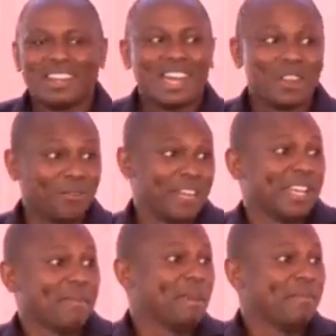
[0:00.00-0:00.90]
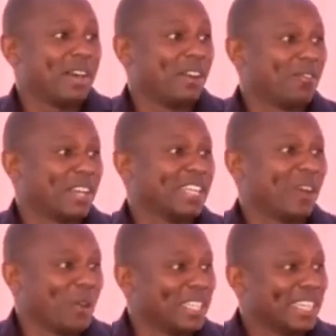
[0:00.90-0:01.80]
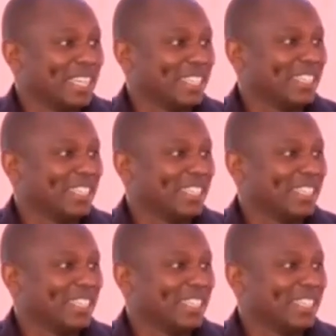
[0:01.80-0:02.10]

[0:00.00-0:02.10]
And you find a member of Kenya Kwanza